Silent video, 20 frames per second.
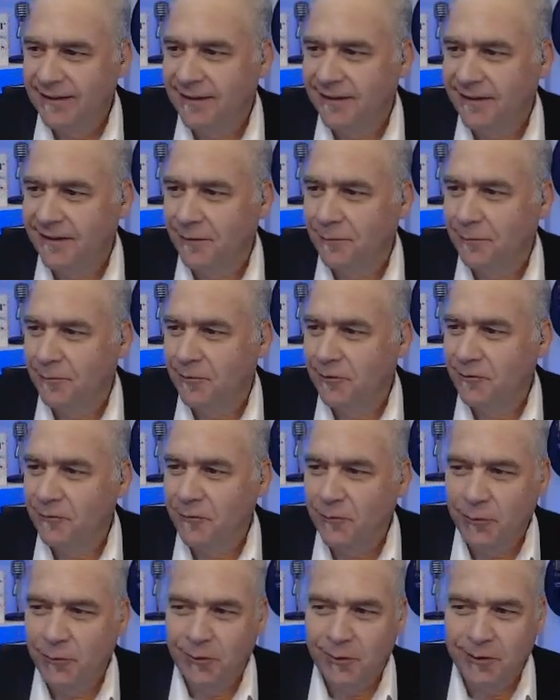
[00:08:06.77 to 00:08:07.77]
Number
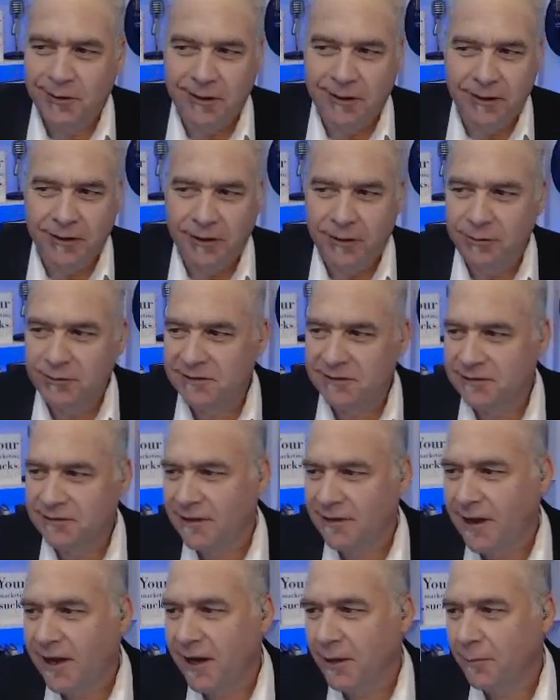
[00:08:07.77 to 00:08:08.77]
4, uses
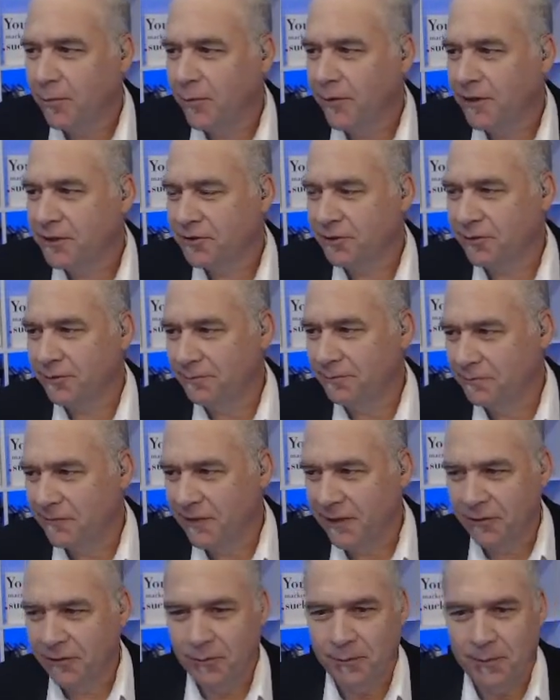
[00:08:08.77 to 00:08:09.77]
high pressure,
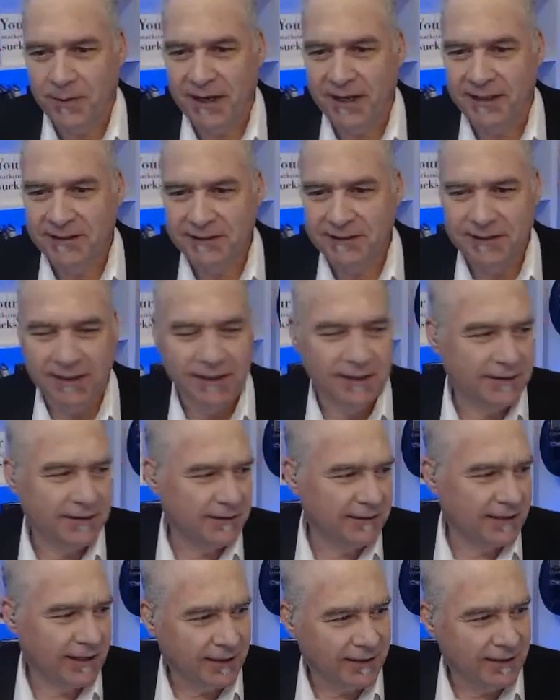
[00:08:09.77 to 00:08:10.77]
other bad
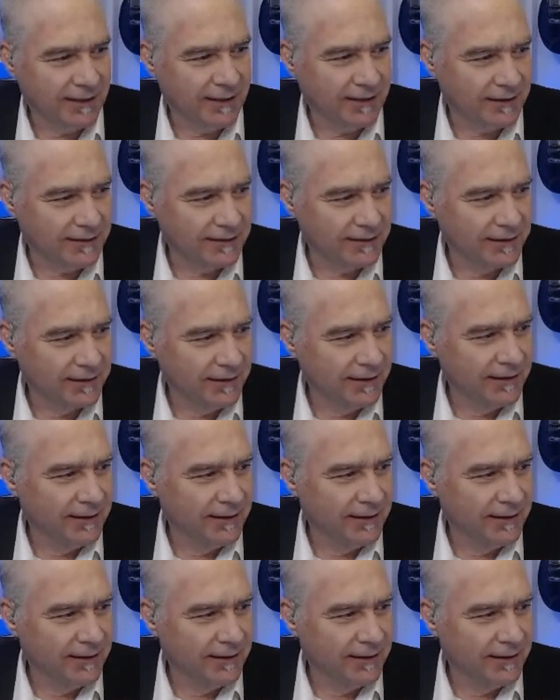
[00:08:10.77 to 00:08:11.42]
sales techniques.